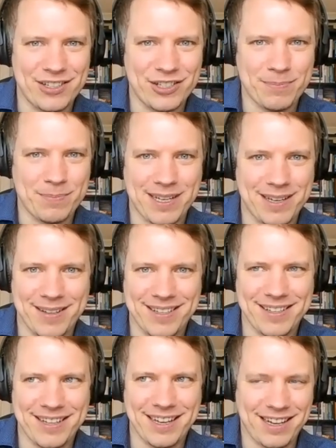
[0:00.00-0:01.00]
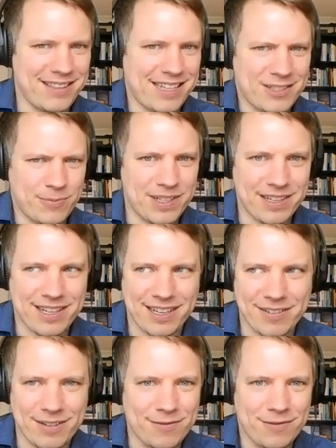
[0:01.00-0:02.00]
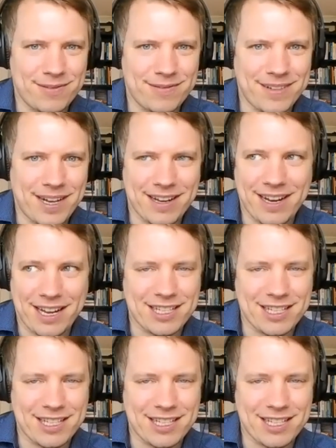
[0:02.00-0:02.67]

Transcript: just by, and, and that's what Lacan often like,